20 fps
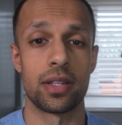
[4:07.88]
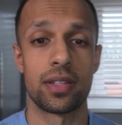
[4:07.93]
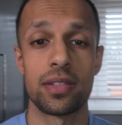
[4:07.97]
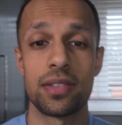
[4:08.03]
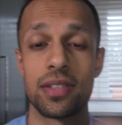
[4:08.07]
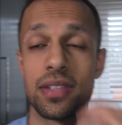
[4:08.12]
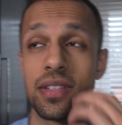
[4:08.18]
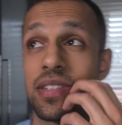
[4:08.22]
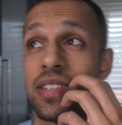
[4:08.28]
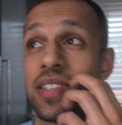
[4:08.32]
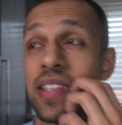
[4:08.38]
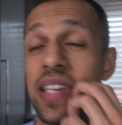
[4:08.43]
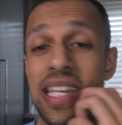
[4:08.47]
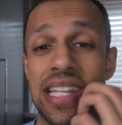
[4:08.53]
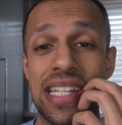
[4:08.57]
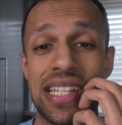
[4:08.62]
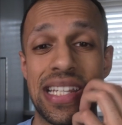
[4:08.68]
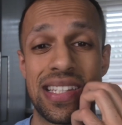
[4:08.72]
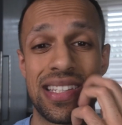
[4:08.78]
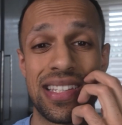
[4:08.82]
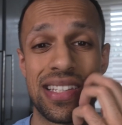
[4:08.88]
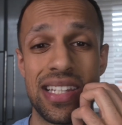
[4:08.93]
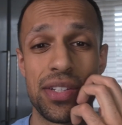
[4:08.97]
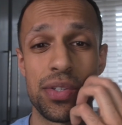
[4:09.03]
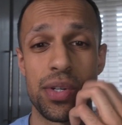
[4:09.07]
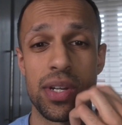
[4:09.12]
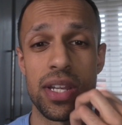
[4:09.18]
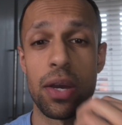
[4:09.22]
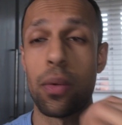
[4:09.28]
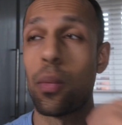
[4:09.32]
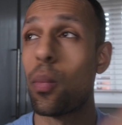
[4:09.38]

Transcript: this is insane. This is literally at